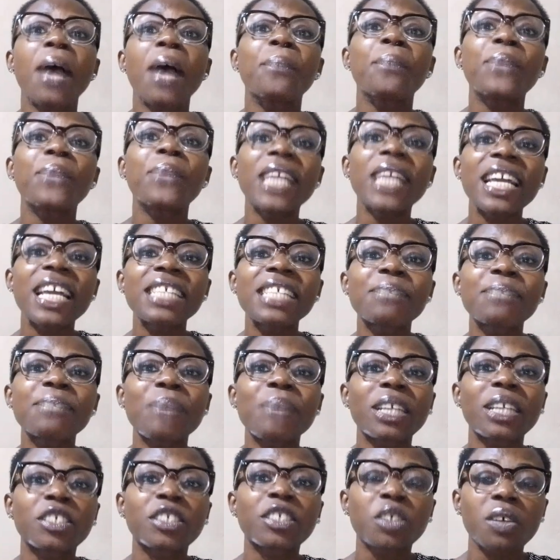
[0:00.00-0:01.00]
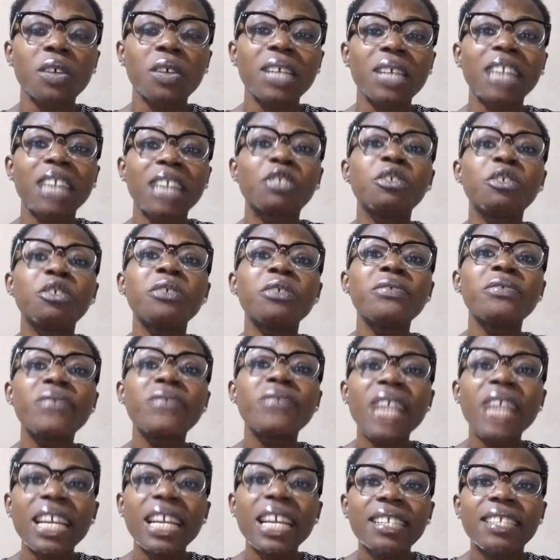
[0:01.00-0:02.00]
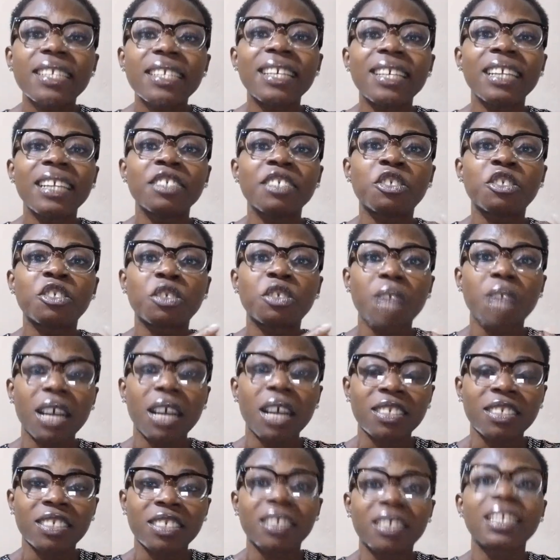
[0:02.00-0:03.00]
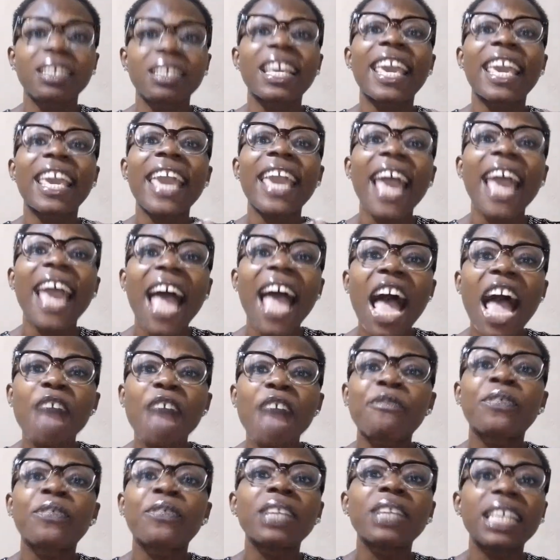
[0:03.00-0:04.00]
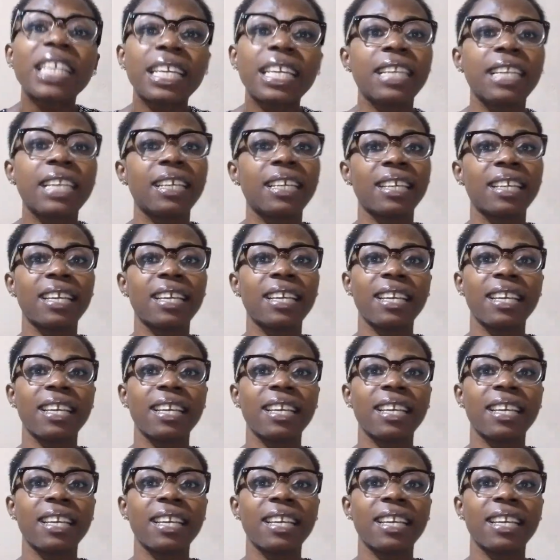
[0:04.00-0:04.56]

please make sure that you read the instruction carefully.